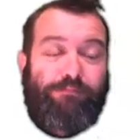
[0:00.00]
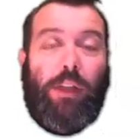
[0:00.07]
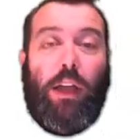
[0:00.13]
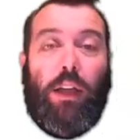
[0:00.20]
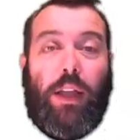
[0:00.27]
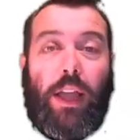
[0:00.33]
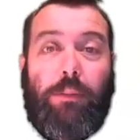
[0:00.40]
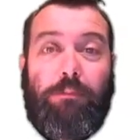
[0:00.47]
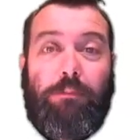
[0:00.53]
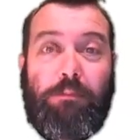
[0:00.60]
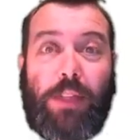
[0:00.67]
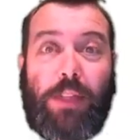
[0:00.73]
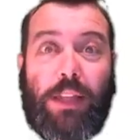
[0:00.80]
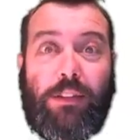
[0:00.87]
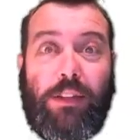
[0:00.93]
Okay,
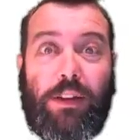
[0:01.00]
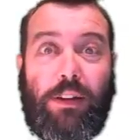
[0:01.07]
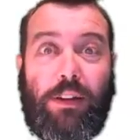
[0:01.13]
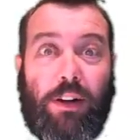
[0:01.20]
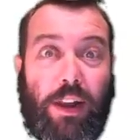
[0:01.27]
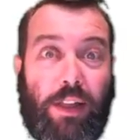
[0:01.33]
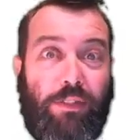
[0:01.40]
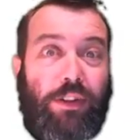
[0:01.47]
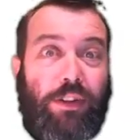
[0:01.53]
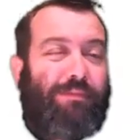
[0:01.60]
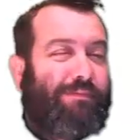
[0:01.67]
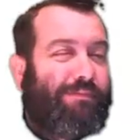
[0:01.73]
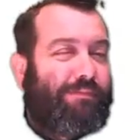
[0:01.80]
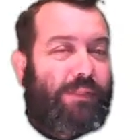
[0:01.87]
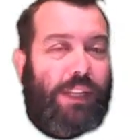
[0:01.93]
thanks you, Year 11.
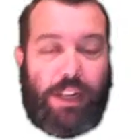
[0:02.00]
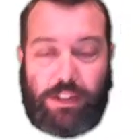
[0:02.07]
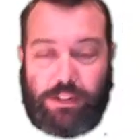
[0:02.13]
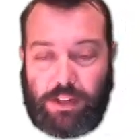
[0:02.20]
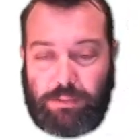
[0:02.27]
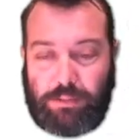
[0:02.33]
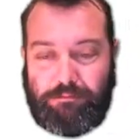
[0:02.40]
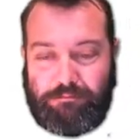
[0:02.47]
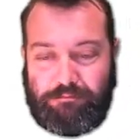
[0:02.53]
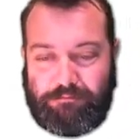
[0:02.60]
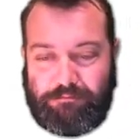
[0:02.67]
See you next time.